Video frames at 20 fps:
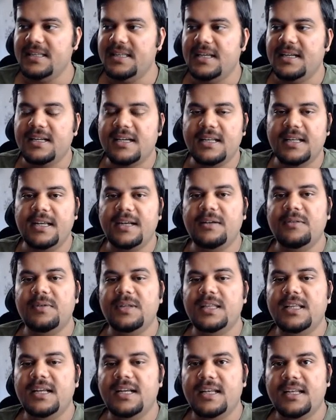then connect
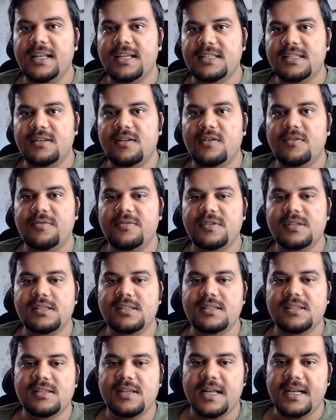with the international office